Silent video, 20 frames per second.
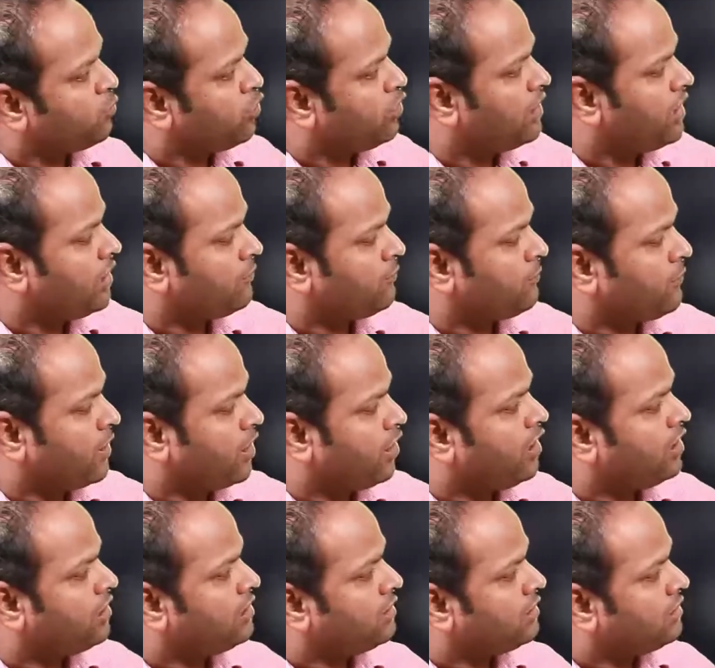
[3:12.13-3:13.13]
polar
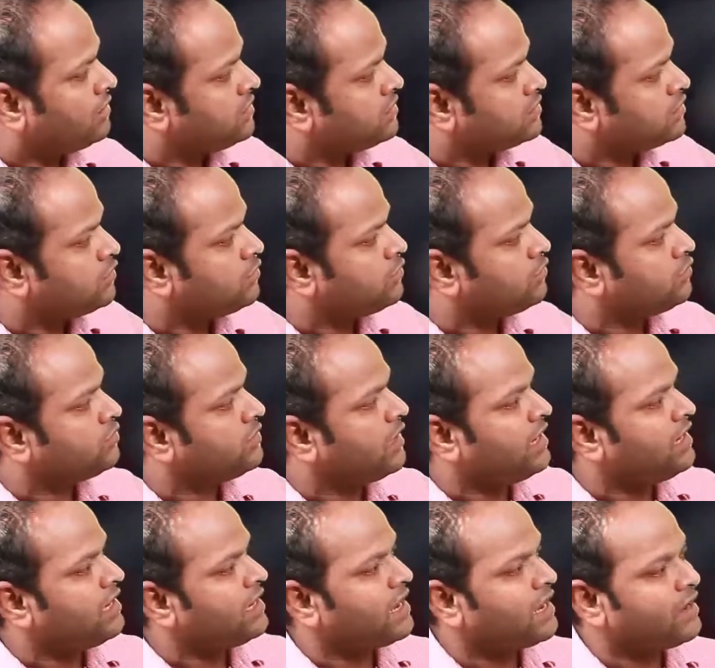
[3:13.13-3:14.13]
plot, so
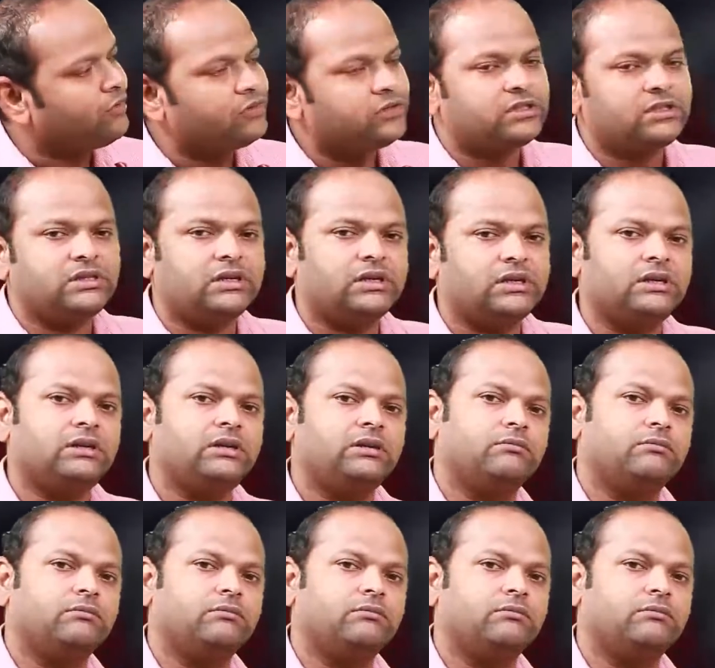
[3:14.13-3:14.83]
that gives the